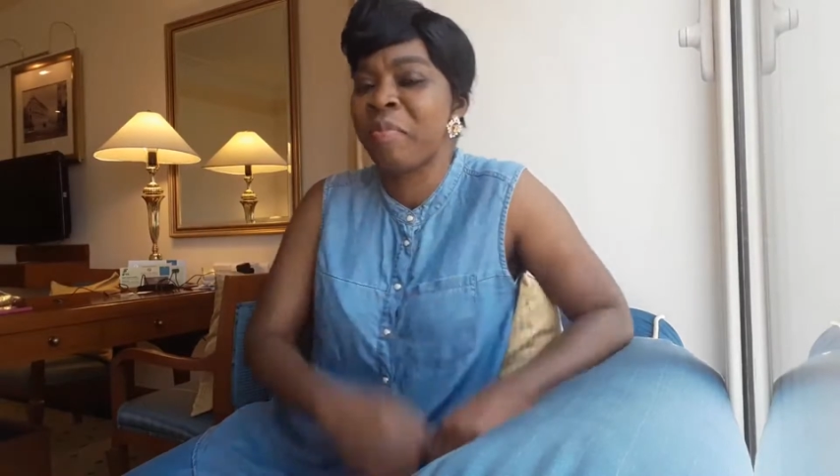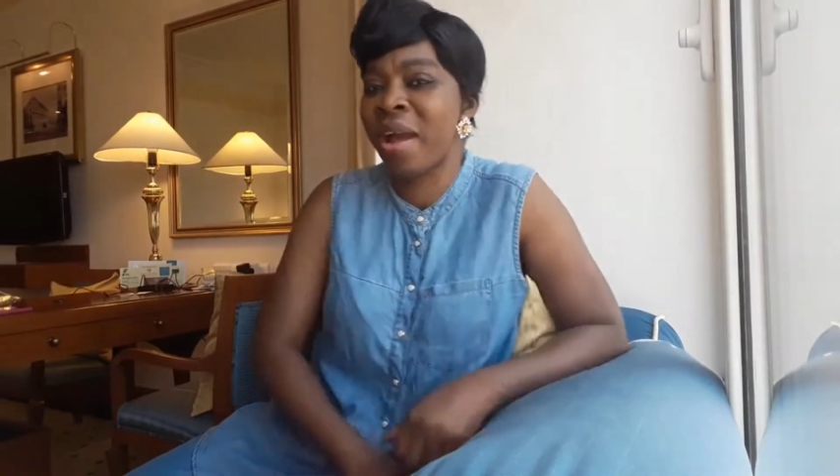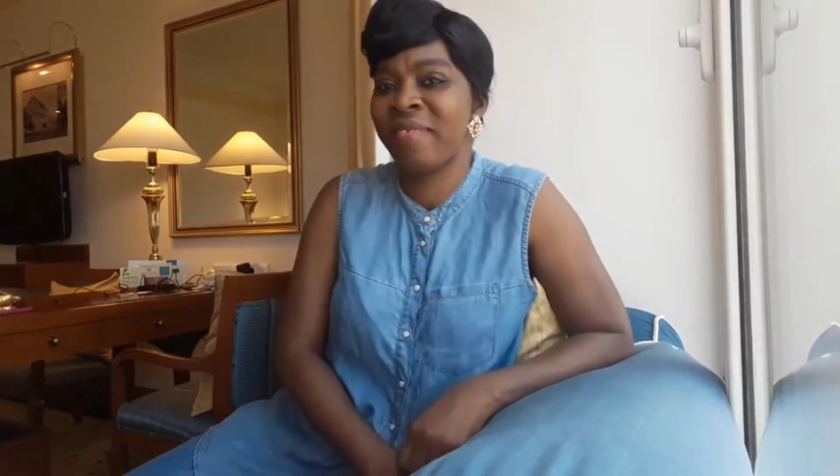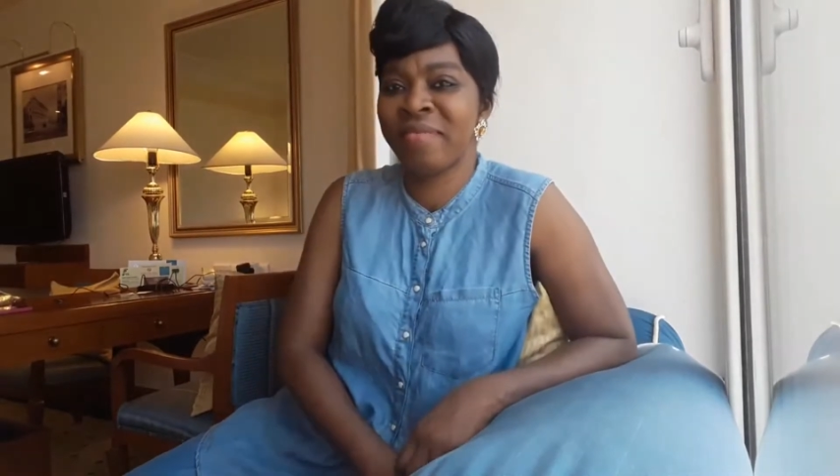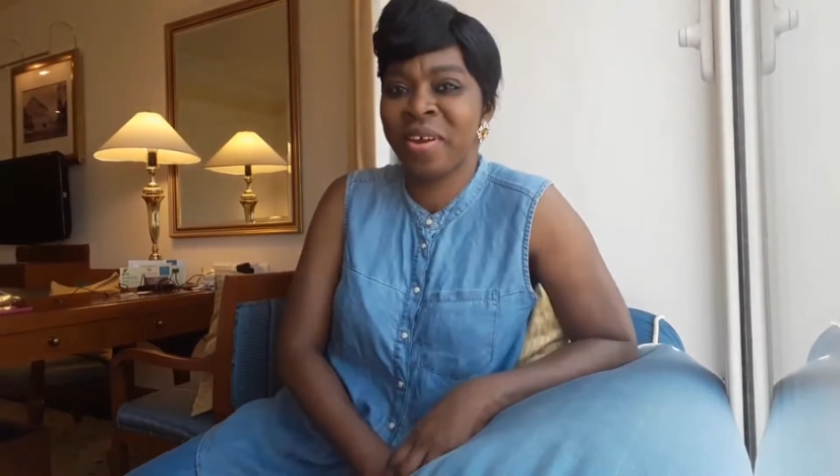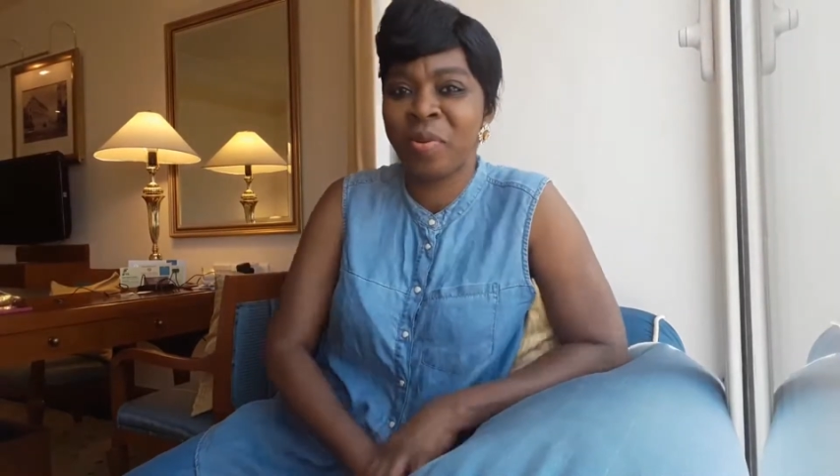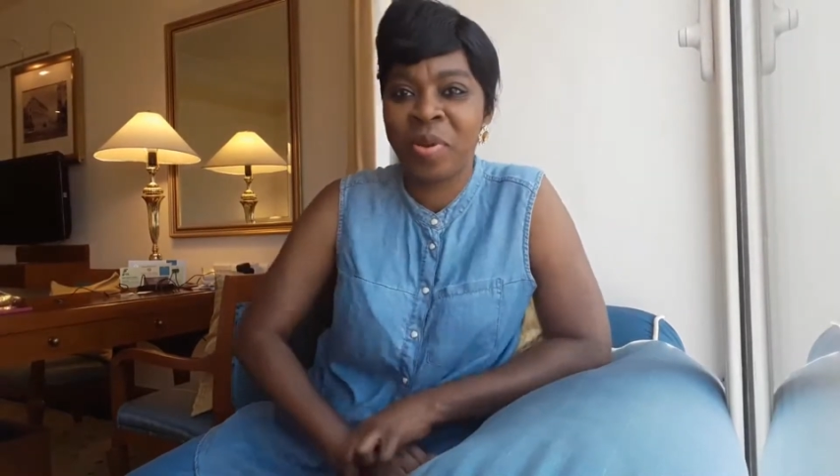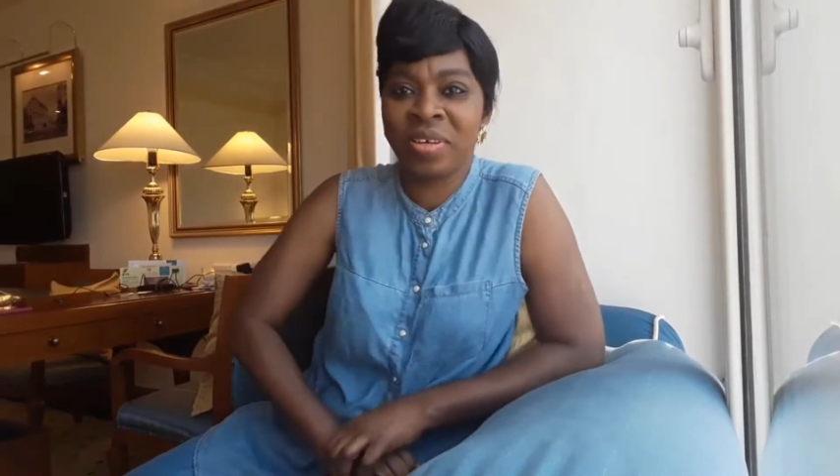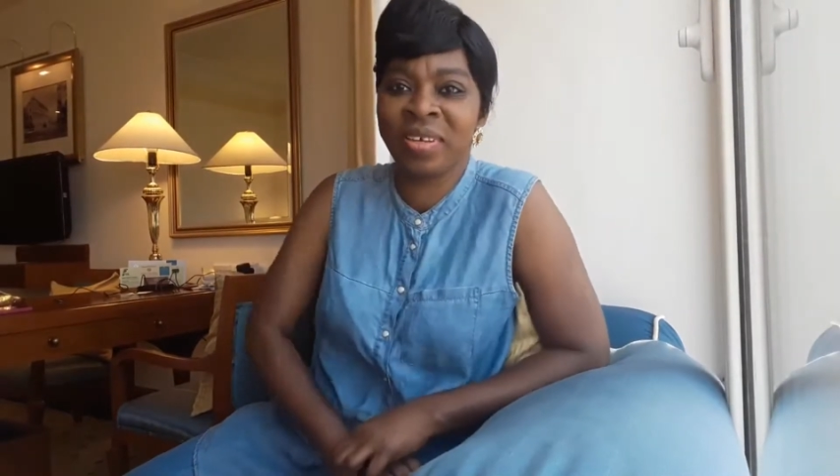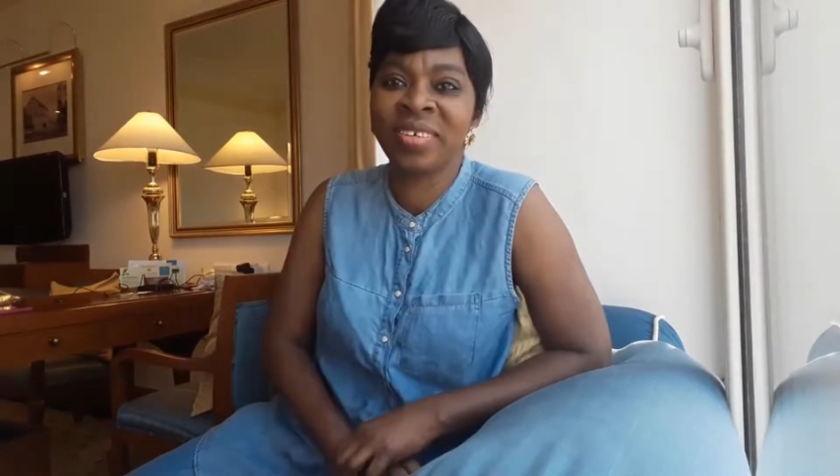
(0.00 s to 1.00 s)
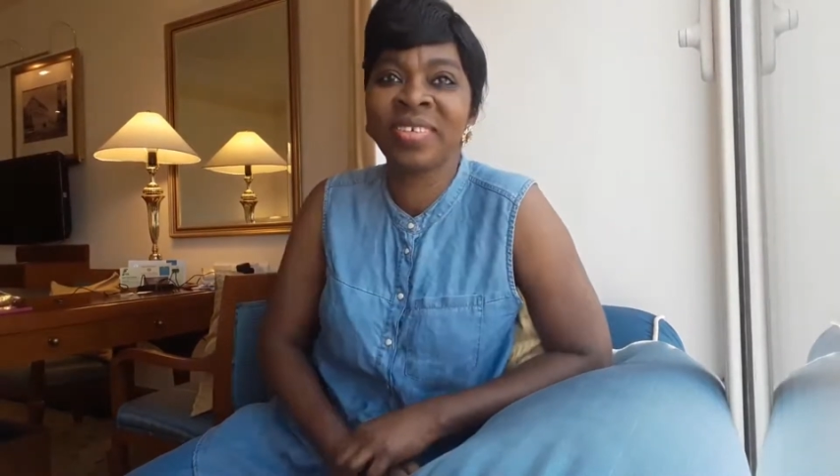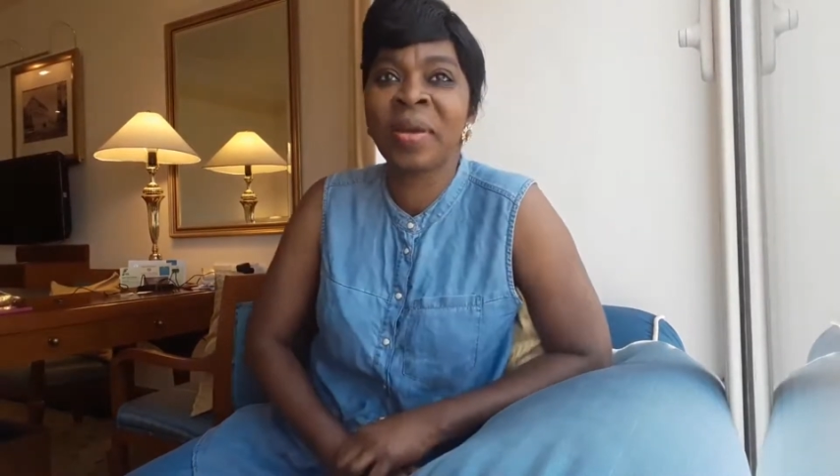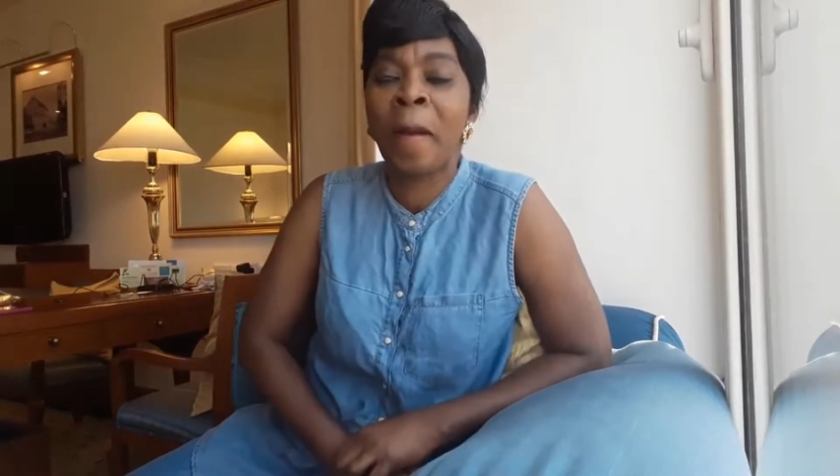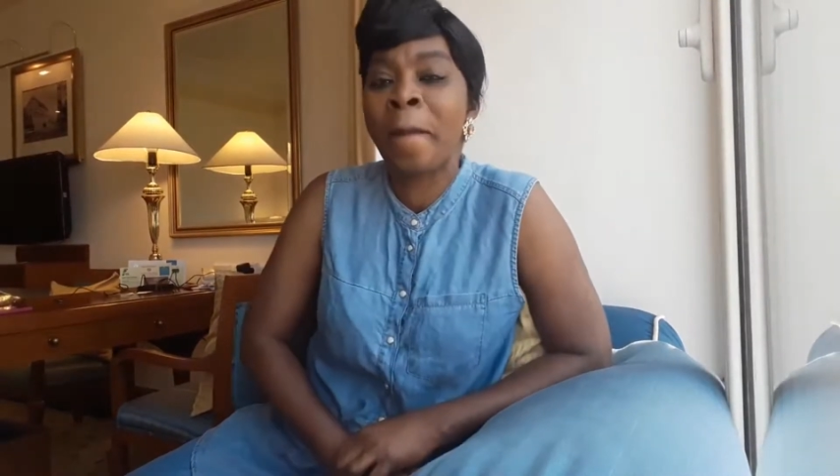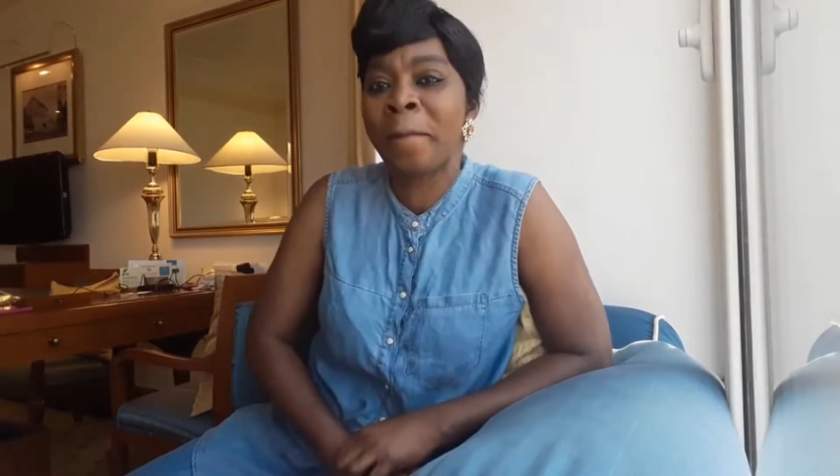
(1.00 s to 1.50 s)
my
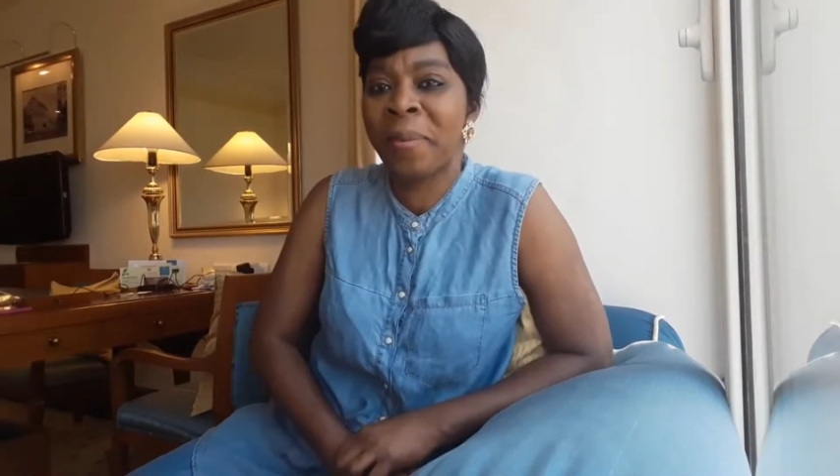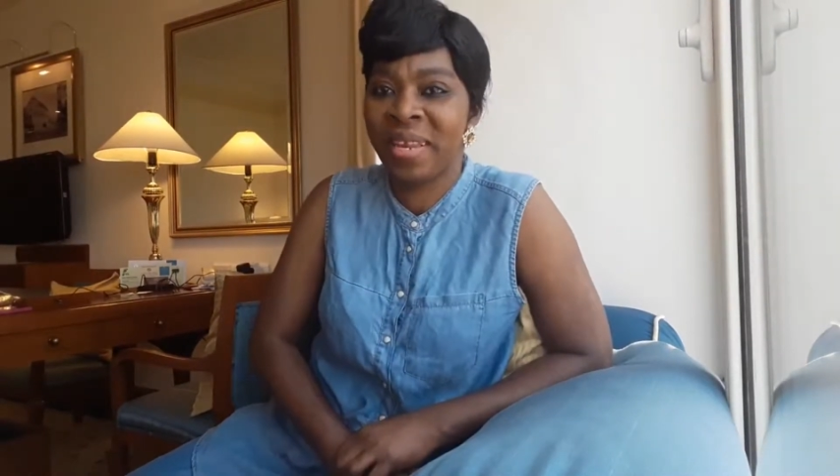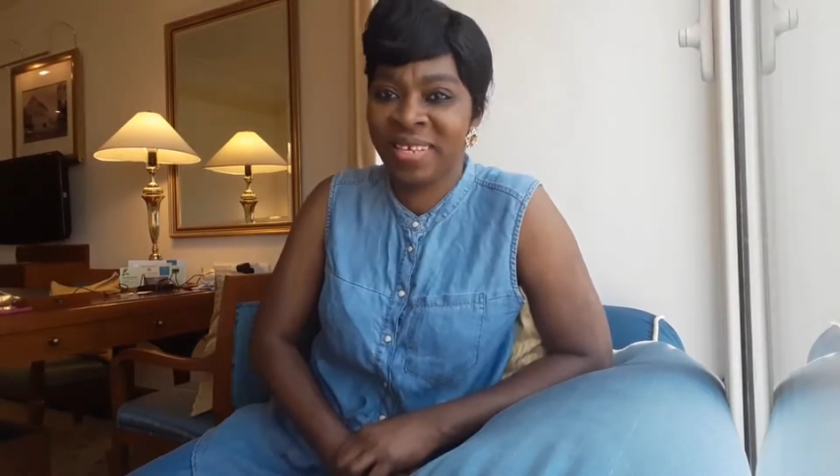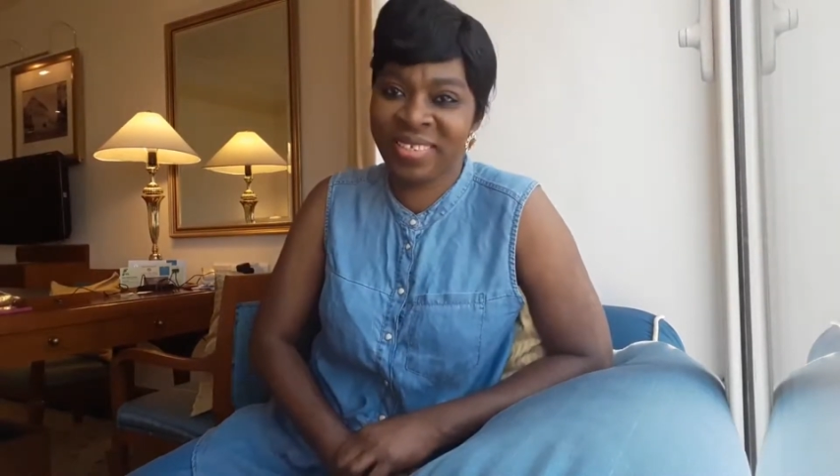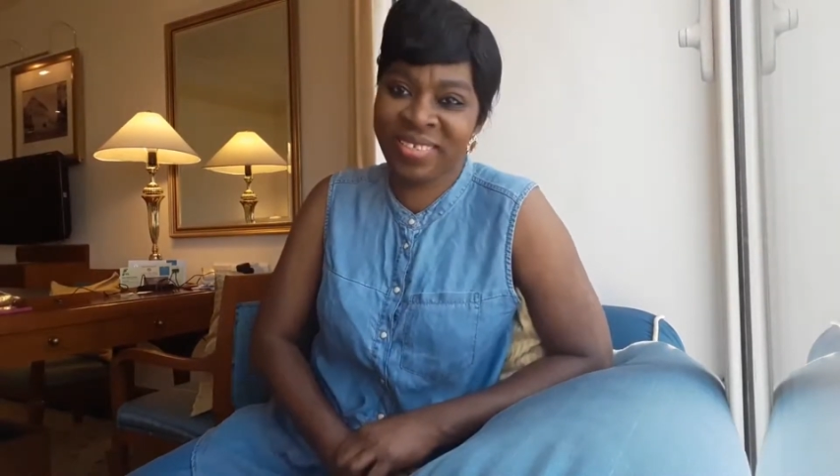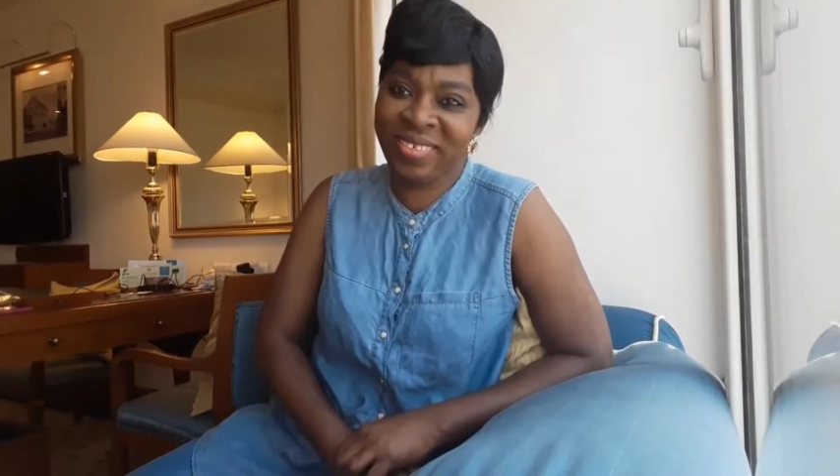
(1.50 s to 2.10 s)
regular place